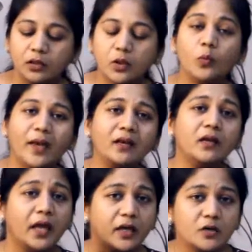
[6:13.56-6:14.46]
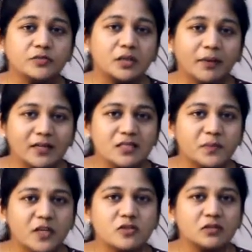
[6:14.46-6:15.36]
Now, when
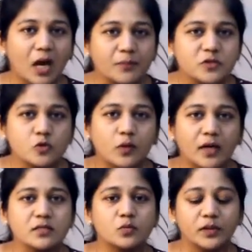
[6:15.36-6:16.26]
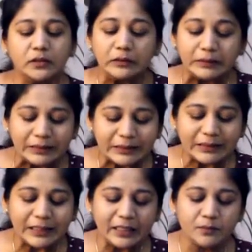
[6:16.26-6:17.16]
endophthalmitis patient comes to us with
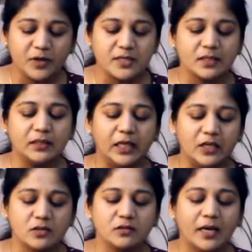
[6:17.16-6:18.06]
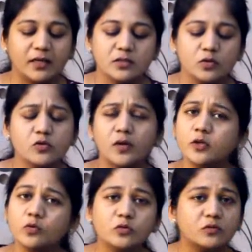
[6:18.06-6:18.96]
early presentation, that is
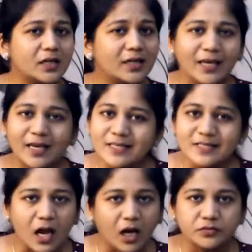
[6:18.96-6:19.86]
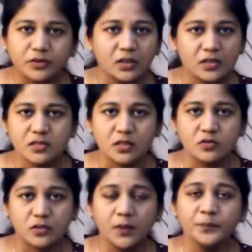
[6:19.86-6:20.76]
usually 2 to 3 days after a
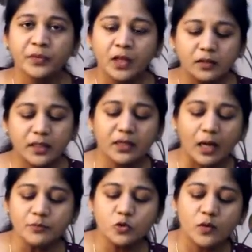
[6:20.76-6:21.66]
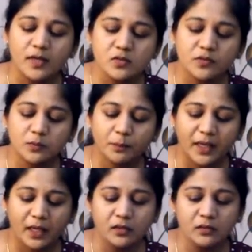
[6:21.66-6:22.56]
surgery, they come to us with
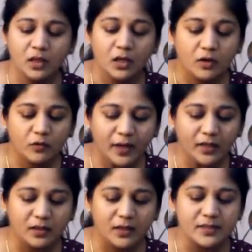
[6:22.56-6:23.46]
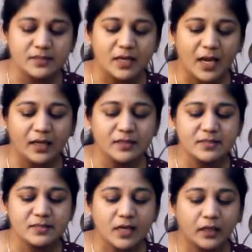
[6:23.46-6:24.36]
pain, redness and
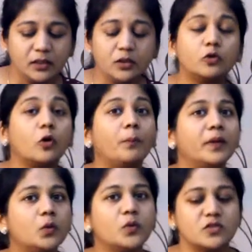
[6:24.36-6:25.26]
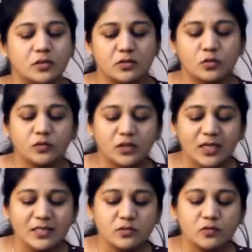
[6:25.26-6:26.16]
sudden drop in vision. So
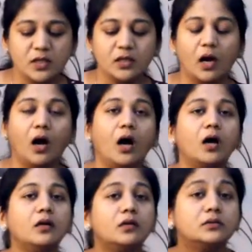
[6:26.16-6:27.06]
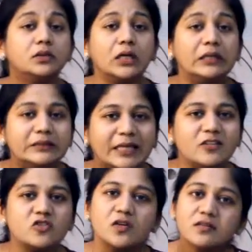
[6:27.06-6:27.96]
these three are the
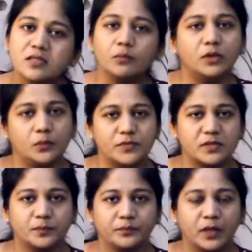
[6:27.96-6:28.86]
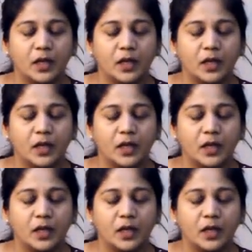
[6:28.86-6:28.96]
danger symptoms.